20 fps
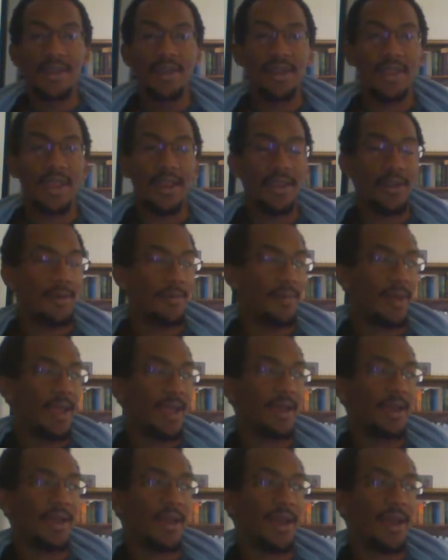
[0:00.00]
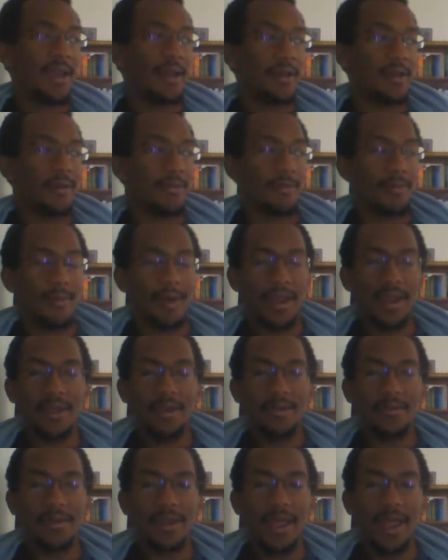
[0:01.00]
Kenny Omega had a great
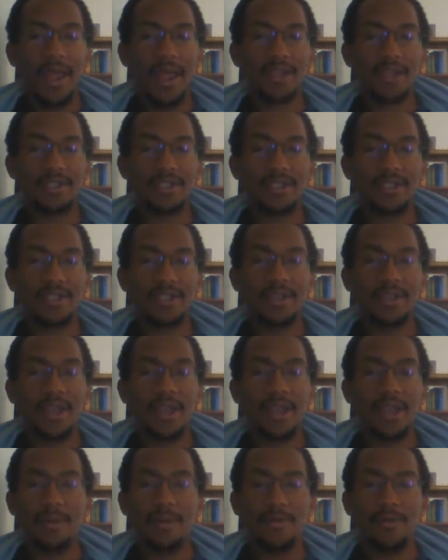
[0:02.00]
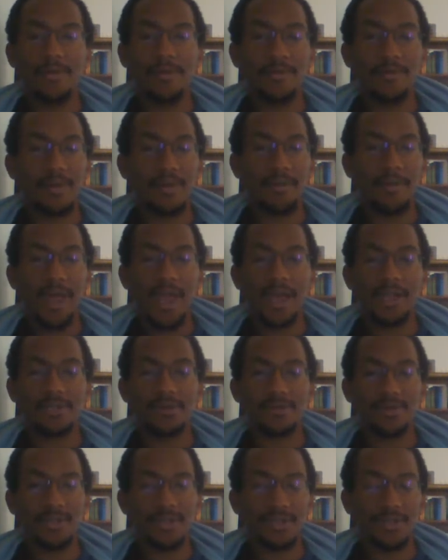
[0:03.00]
reaction, and the
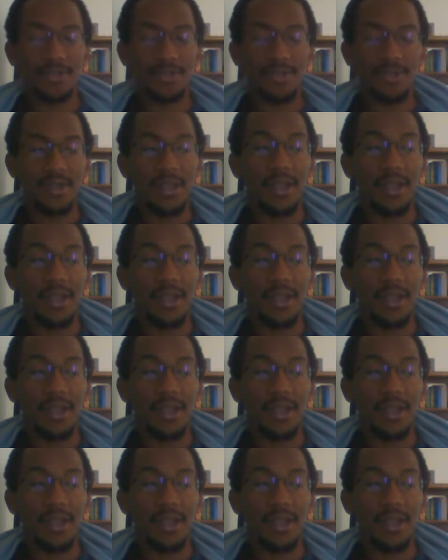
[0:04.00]
match was